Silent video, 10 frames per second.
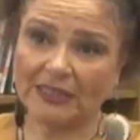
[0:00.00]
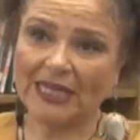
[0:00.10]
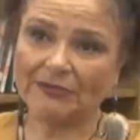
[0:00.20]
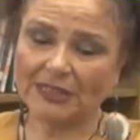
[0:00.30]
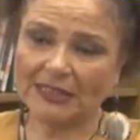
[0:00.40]

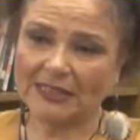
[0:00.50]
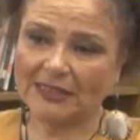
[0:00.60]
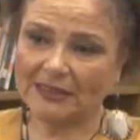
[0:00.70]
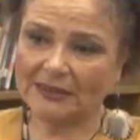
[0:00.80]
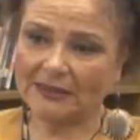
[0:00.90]
That was
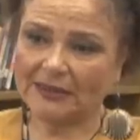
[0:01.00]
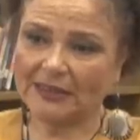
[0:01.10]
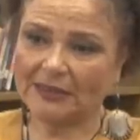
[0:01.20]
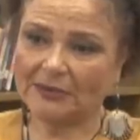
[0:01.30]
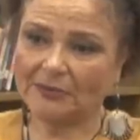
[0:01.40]
the
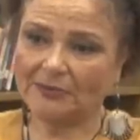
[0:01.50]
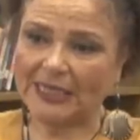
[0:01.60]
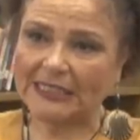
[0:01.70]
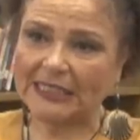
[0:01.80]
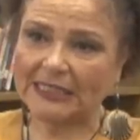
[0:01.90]

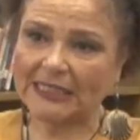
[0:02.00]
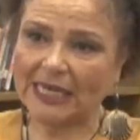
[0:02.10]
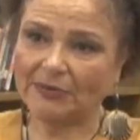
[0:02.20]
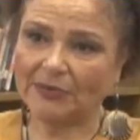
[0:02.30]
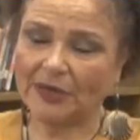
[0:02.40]
basis
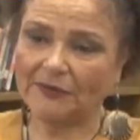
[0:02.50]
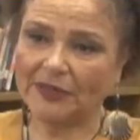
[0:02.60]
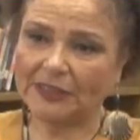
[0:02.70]
of